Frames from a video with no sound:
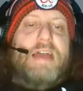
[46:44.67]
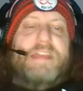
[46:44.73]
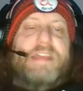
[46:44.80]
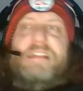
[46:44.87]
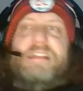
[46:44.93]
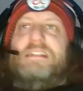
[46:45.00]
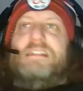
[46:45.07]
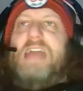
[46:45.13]
at
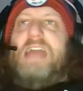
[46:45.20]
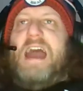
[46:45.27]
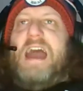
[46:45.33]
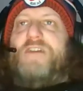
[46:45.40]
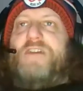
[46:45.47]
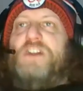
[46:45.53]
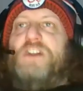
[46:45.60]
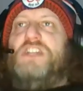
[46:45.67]
the end of the day,
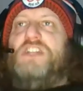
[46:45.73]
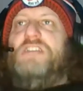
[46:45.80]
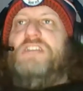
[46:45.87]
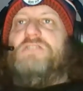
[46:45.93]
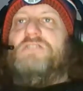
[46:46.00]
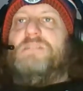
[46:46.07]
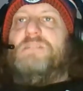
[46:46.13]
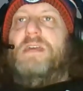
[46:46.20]
I thought
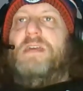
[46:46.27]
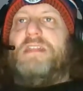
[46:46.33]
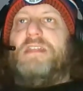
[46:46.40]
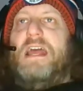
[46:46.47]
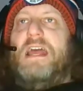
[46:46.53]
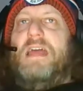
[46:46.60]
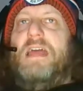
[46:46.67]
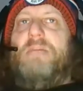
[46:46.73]
Geno
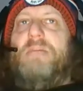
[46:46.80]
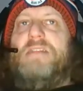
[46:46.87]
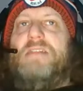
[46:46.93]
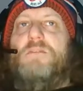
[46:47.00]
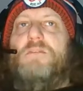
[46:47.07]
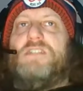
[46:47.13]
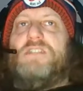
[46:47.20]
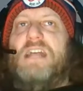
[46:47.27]
Smith
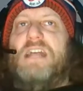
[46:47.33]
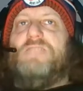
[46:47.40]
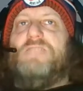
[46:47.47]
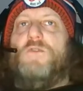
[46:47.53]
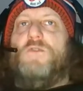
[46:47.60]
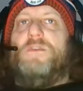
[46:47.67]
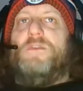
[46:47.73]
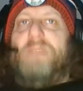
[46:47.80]
made the most sense
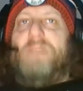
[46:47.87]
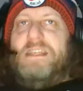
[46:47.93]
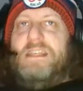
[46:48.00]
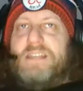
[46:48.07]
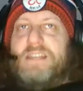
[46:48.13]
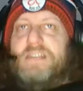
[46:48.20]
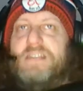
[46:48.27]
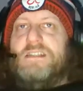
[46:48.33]
for the
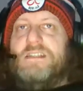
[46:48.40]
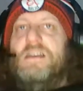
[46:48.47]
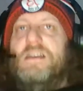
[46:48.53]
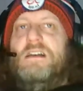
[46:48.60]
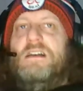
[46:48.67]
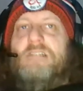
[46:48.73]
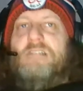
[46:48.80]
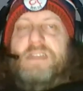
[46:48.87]
pieces.
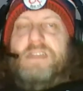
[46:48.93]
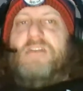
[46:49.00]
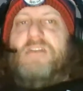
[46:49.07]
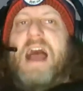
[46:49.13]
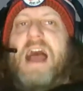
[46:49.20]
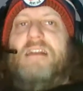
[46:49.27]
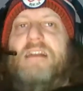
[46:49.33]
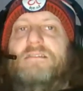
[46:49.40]
Like you
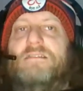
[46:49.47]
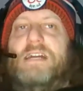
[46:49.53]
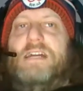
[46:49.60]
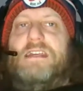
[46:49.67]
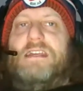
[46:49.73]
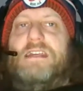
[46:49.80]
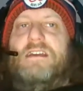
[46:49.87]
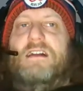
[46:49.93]
got
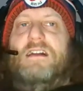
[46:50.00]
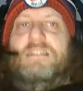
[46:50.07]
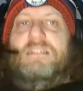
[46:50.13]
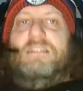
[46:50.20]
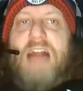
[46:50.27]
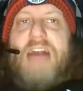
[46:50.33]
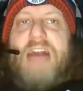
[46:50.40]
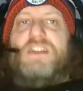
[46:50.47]
like a
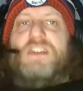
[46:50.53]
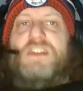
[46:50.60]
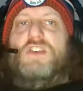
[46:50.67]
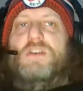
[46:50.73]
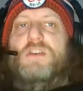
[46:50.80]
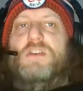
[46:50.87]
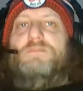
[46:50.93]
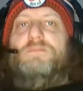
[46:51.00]
lot of
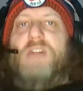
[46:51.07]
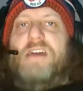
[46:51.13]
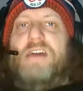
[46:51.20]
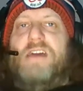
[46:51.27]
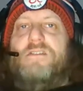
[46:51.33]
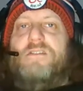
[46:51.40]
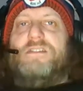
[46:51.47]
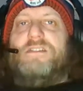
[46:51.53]
good
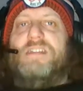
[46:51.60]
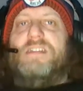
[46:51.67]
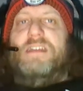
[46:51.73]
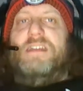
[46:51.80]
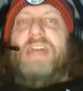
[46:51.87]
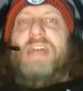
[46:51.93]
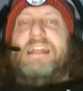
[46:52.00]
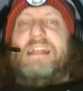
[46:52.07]
players
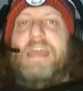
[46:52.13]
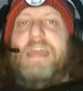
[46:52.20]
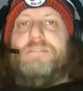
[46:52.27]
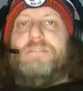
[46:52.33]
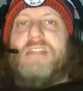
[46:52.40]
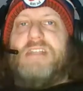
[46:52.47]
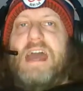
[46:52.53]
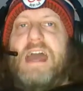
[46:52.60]
in that
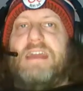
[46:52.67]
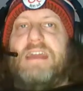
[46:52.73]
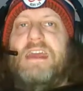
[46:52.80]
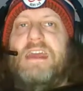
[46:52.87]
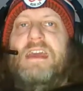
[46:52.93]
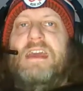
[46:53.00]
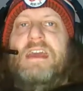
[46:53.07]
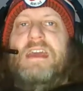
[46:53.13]
game stack,
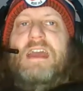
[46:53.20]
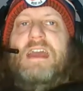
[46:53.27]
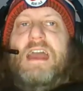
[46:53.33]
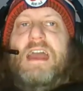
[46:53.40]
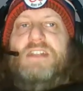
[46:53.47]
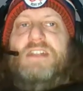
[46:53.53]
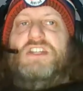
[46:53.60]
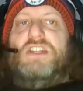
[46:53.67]

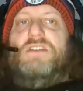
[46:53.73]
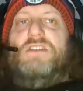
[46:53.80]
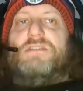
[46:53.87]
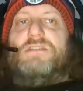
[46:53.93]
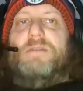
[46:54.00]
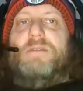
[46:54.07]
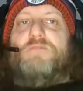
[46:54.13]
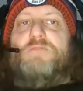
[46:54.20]
and Geno
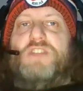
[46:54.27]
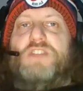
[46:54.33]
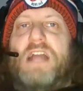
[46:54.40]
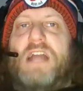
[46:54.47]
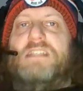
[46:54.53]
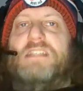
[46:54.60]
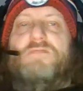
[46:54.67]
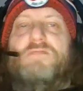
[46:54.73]
Smith
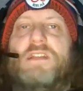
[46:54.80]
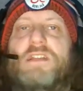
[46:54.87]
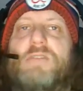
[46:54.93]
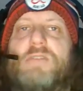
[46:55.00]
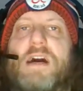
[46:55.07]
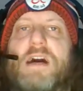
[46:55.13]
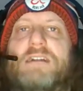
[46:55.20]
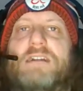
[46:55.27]
projected
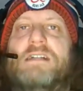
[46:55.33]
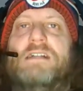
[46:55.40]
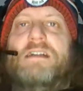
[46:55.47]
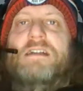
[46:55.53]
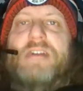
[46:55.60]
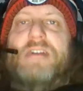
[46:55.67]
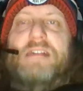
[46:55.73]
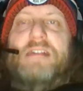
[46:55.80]
really well.
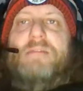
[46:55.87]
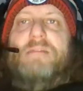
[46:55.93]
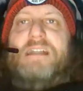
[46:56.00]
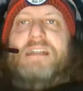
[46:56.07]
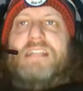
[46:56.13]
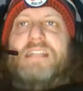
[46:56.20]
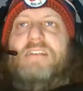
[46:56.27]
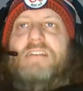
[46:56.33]
That in
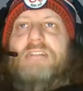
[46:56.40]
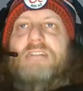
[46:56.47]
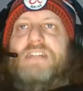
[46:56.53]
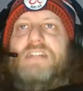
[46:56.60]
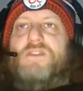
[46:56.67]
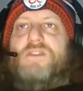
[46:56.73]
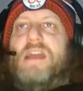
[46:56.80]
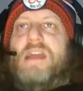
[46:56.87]
my single
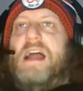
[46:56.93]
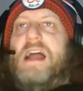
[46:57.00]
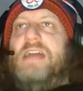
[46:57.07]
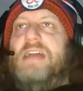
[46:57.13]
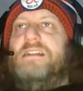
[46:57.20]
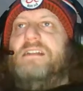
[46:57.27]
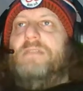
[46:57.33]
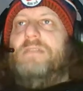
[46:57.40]
entry, I
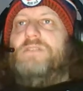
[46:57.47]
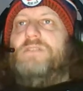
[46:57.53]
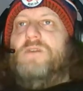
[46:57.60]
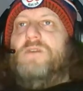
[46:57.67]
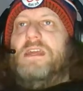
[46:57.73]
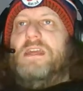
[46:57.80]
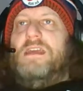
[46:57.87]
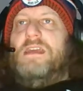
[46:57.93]
ended up
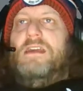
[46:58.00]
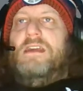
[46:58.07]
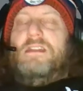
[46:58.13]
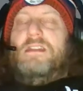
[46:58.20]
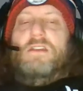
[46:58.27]
doing,